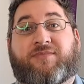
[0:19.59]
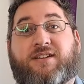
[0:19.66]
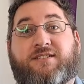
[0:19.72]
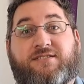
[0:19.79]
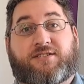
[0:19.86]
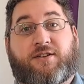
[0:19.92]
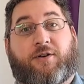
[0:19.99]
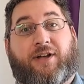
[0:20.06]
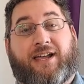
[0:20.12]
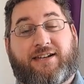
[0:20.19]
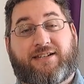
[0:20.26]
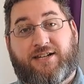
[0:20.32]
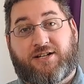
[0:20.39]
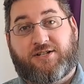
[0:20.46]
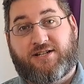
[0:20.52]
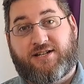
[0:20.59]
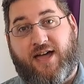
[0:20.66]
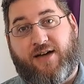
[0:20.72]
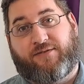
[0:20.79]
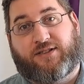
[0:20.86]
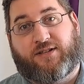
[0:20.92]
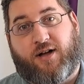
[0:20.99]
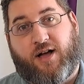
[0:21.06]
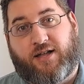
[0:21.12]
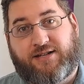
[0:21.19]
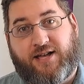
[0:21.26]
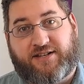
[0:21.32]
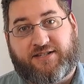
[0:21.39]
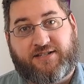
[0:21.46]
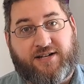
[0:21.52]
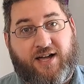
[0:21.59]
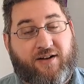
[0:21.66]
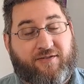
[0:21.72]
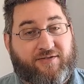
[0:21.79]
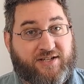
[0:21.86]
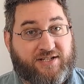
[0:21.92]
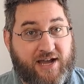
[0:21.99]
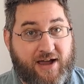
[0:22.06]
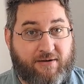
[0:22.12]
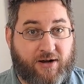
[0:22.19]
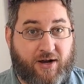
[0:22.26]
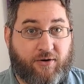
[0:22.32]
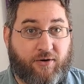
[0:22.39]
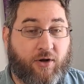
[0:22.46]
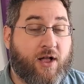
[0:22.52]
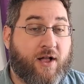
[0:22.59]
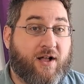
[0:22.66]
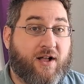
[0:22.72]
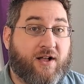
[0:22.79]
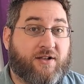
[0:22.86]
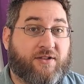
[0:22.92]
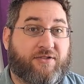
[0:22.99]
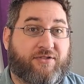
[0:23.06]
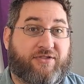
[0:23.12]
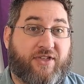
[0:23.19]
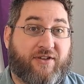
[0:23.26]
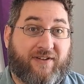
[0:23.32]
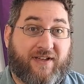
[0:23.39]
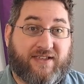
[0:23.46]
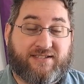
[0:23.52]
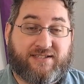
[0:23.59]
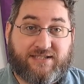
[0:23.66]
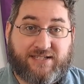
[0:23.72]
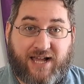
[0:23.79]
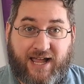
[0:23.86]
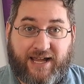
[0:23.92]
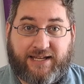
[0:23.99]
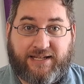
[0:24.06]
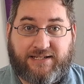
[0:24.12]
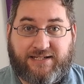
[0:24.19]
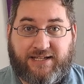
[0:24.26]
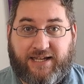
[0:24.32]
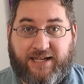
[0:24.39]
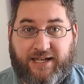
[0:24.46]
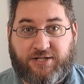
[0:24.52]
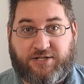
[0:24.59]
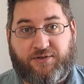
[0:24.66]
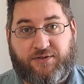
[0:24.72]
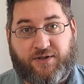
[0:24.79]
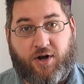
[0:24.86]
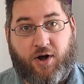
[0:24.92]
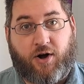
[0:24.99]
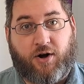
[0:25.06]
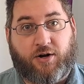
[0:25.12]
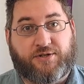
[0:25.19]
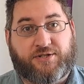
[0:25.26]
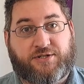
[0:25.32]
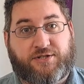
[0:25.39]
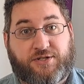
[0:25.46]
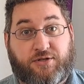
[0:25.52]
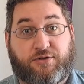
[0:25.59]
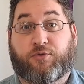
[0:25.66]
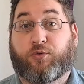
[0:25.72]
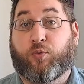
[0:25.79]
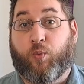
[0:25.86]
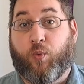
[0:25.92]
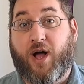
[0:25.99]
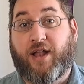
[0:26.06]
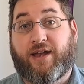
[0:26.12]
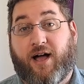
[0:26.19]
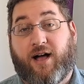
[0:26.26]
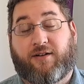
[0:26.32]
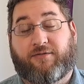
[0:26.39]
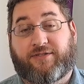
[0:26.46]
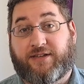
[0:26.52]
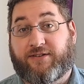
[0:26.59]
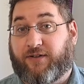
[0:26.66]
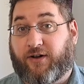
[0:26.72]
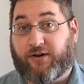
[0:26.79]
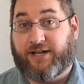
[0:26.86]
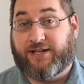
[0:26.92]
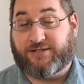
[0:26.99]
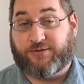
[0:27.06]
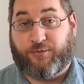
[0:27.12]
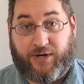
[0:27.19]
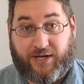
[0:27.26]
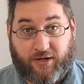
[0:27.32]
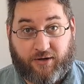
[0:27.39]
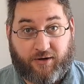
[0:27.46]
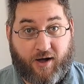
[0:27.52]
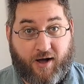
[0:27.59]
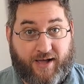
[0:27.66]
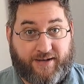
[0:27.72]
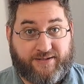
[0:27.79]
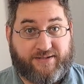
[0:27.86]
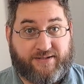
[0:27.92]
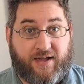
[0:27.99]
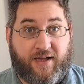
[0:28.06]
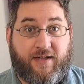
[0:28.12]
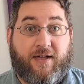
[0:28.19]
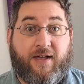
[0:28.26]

So in addition to having the context of the tarot, they've assigned each of the cards to one of the various Greek gods,